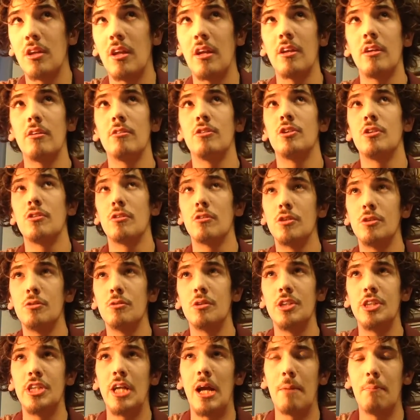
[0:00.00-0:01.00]
I used to go to
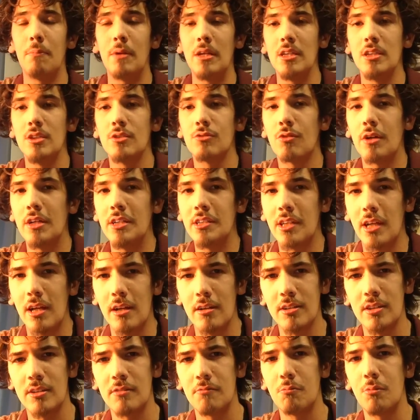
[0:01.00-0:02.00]
a Japanese friend's
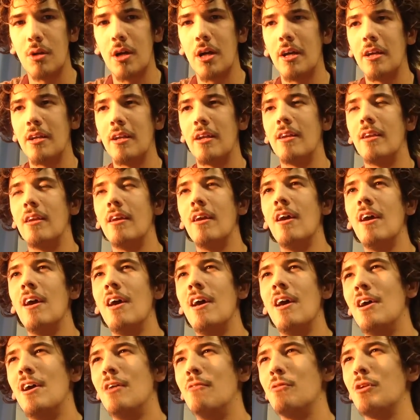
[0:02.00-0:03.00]
house of mine, and
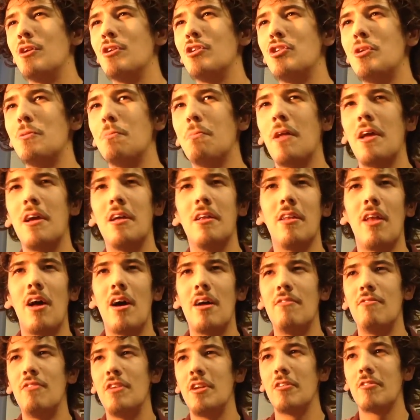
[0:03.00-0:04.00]
we used to play a
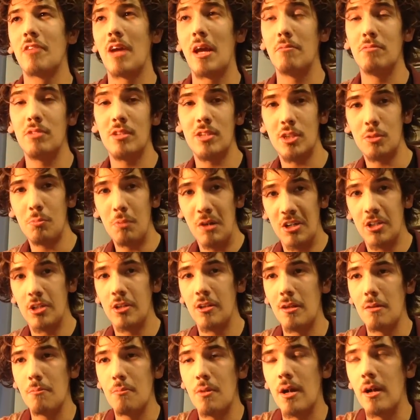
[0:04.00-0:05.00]
lot of video games,
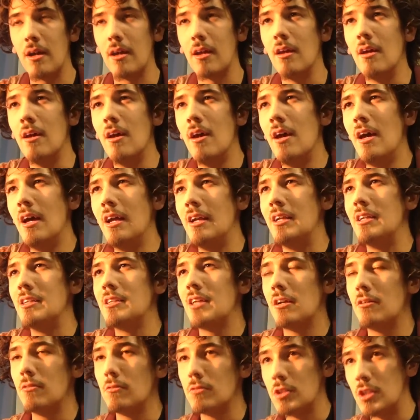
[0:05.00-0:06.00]
especially my
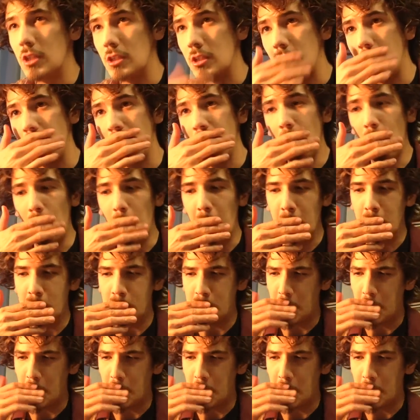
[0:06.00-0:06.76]
Nintendo 64.